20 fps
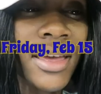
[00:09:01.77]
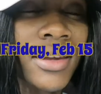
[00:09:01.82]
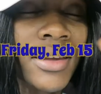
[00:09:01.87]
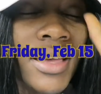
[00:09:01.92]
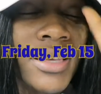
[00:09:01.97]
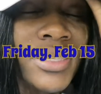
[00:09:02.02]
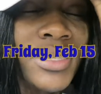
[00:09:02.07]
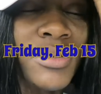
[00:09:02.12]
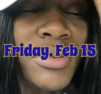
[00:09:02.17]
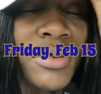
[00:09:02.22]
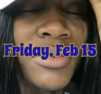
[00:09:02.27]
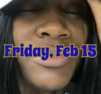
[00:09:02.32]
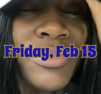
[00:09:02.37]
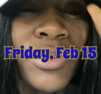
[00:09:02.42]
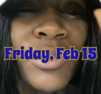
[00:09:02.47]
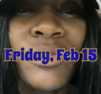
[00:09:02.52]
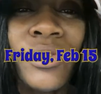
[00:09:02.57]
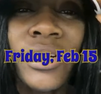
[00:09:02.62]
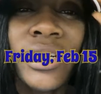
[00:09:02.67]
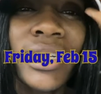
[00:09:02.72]
and I still don't
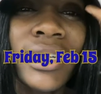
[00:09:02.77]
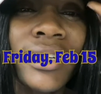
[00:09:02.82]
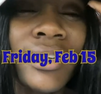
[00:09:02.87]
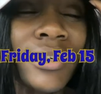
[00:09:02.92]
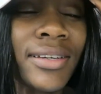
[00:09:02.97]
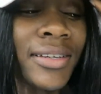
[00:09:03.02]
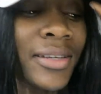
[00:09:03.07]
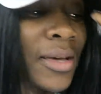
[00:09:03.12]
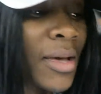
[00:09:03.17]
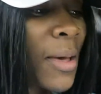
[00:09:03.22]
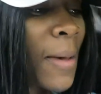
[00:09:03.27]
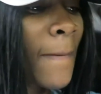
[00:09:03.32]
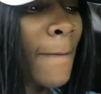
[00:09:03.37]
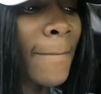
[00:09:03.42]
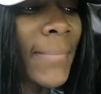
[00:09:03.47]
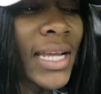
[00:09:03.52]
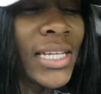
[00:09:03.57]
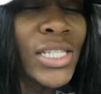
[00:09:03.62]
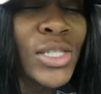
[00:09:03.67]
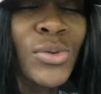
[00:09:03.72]
feel very good.
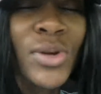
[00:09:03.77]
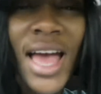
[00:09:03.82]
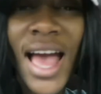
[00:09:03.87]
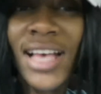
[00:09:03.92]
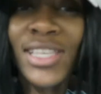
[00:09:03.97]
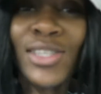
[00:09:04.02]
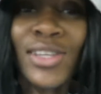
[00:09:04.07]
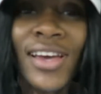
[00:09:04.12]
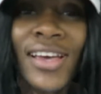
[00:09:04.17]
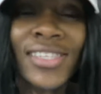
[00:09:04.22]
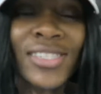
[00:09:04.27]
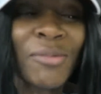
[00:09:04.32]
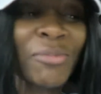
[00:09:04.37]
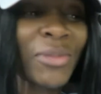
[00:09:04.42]
But I just want to ask you guys